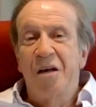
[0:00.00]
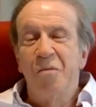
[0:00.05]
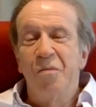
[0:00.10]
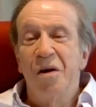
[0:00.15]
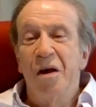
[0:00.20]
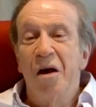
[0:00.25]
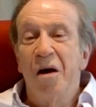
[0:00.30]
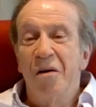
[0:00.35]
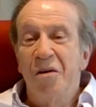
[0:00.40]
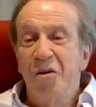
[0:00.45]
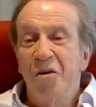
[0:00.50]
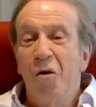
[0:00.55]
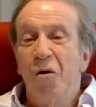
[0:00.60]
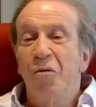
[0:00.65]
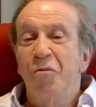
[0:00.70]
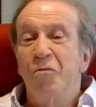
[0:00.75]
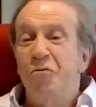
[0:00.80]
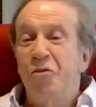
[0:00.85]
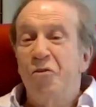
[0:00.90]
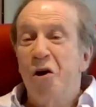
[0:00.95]
there could be
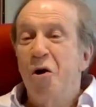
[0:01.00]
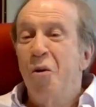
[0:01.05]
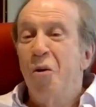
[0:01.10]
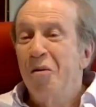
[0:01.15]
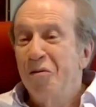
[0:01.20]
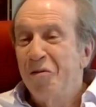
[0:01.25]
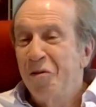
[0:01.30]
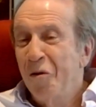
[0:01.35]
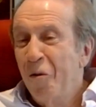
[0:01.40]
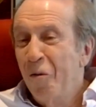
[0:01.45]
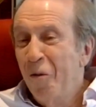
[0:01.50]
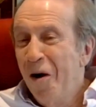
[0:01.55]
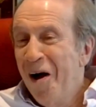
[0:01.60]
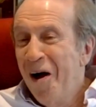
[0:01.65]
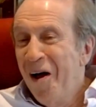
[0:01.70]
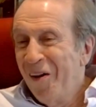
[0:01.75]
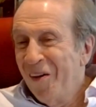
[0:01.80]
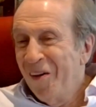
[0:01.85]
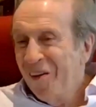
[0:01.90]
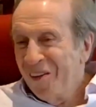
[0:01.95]
your view of
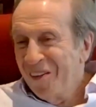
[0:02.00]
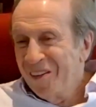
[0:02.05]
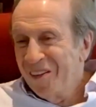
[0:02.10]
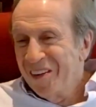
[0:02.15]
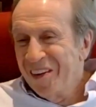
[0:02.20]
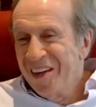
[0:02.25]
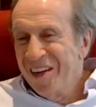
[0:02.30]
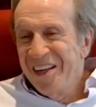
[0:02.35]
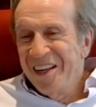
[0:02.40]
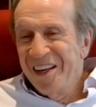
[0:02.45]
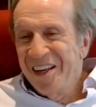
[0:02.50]
the world.